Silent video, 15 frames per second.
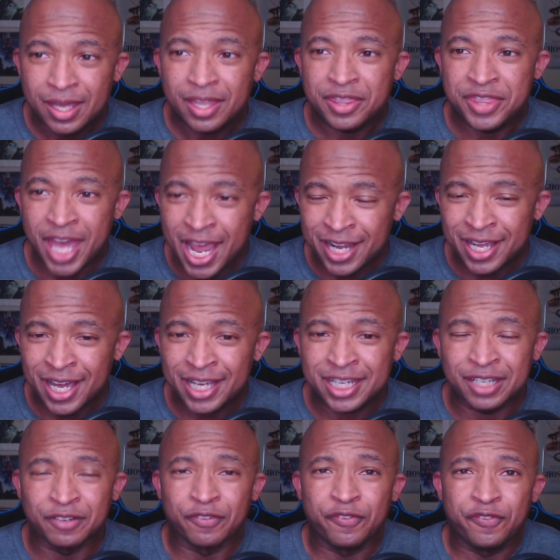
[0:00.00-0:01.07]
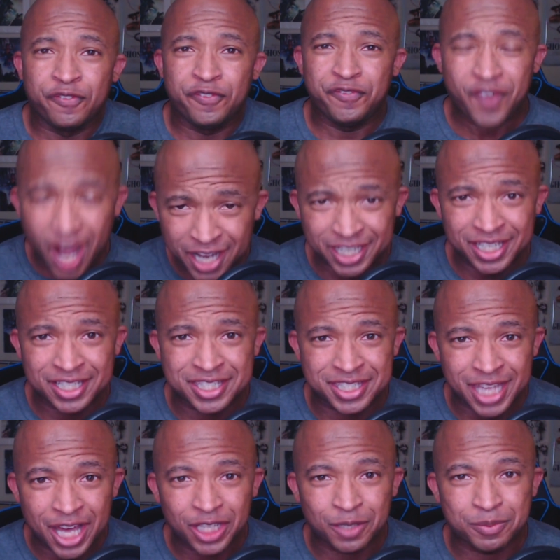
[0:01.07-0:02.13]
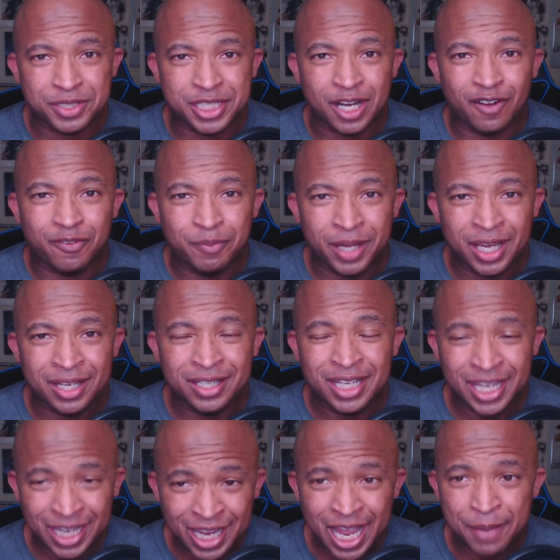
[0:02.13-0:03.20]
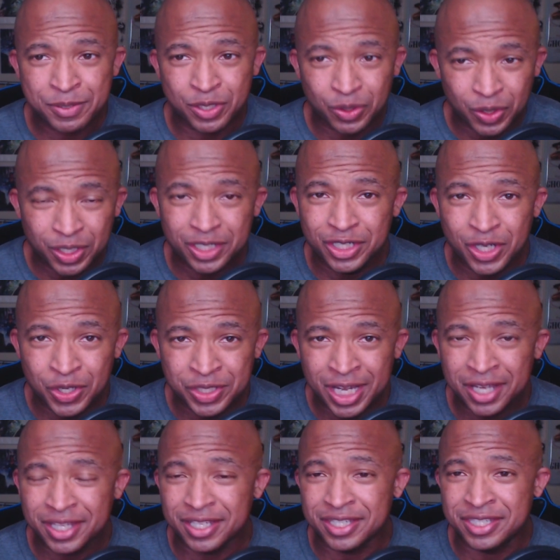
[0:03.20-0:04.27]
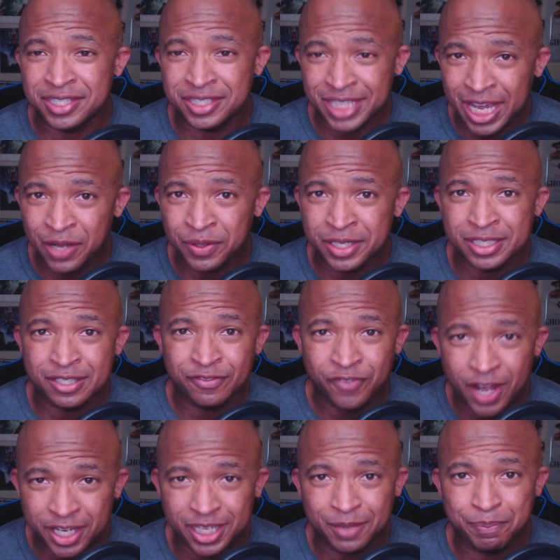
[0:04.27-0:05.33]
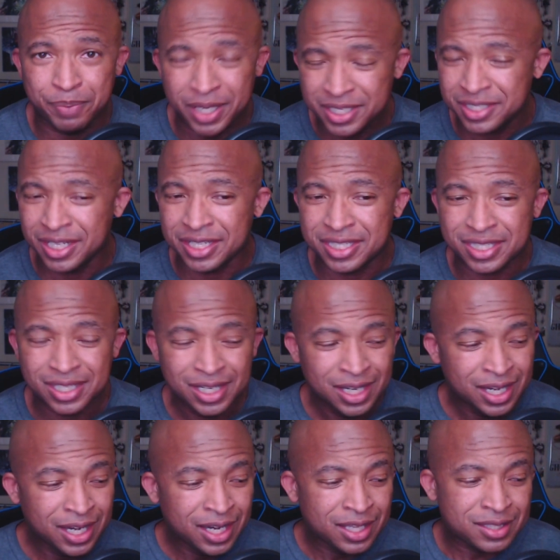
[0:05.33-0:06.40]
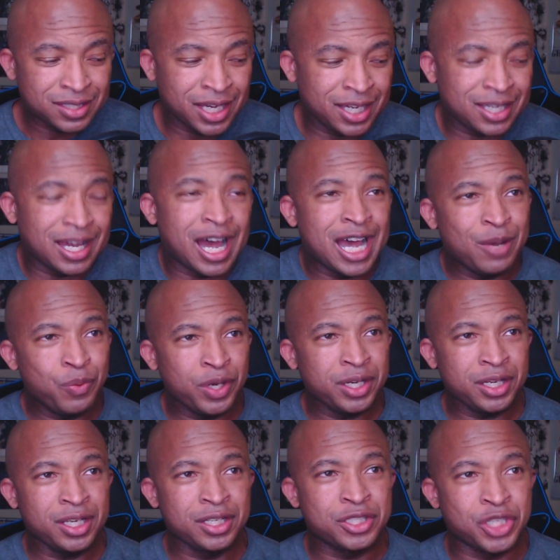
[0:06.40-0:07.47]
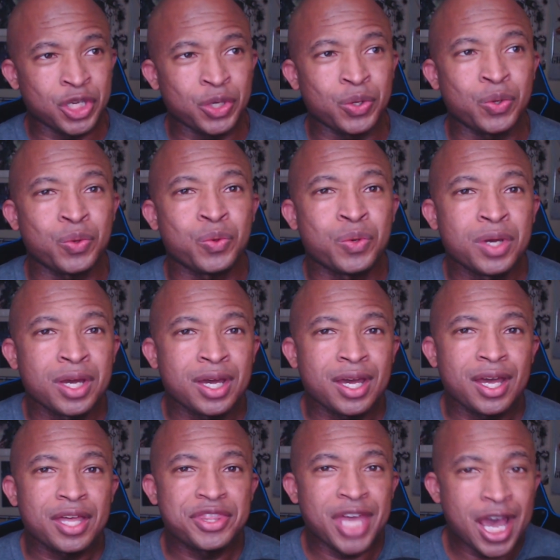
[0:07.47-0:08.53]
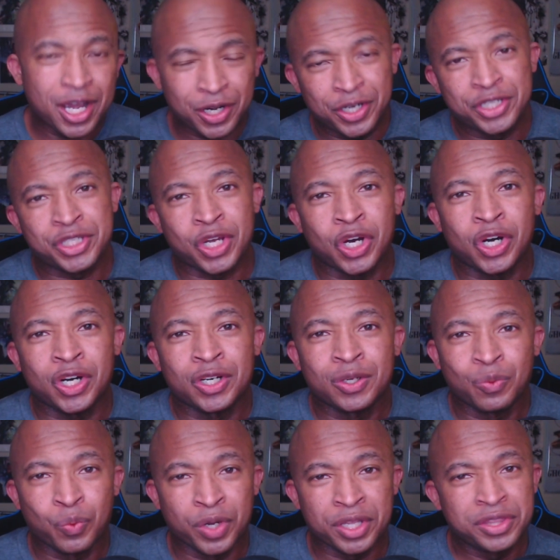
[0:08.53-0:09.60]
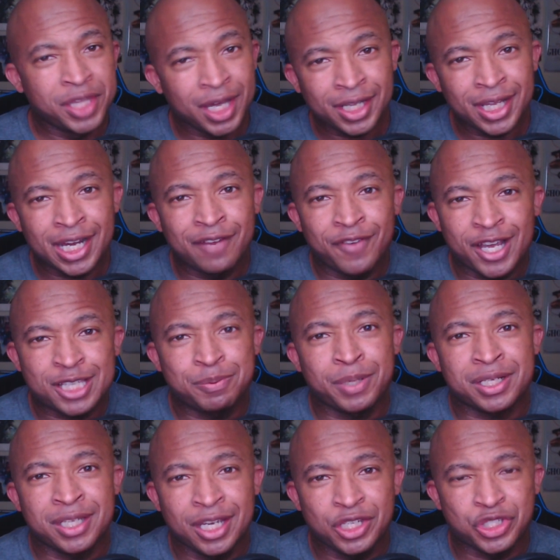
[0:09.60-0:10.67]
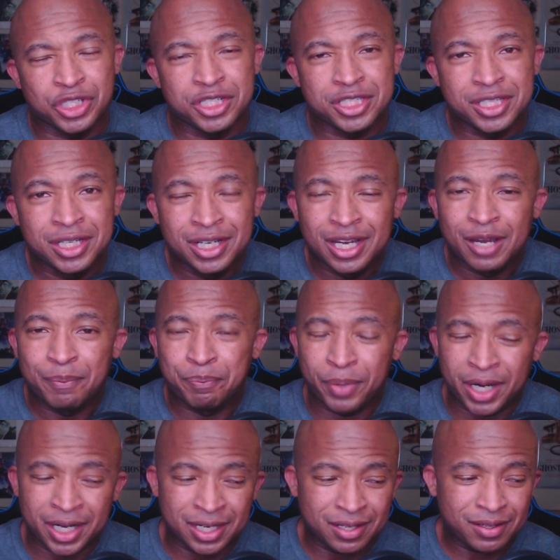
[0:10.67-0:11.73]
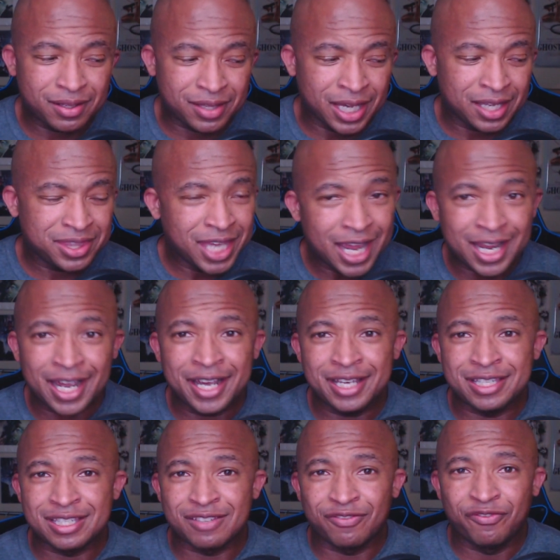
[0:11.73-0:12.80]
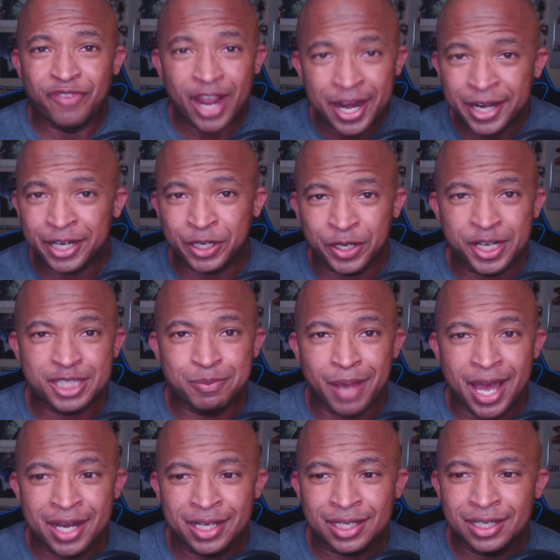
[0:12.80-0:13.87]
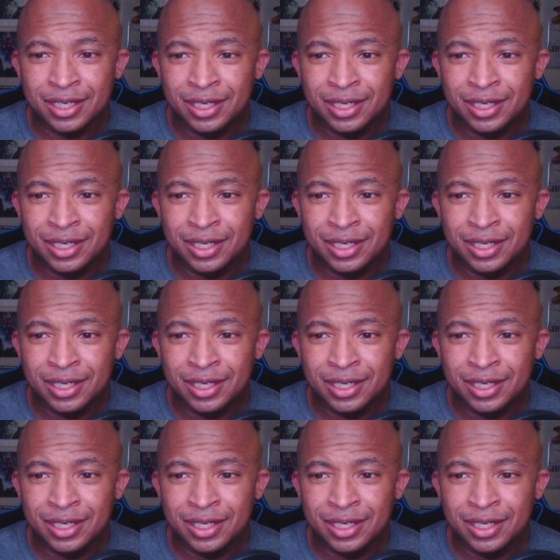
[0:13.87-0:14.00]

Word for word: that guy can fucking sell himself, man. He absolutely knows how to sell his fucking business. Like, I went into that earnings call with not a lot of expectations, but like, that guy is very charismatic.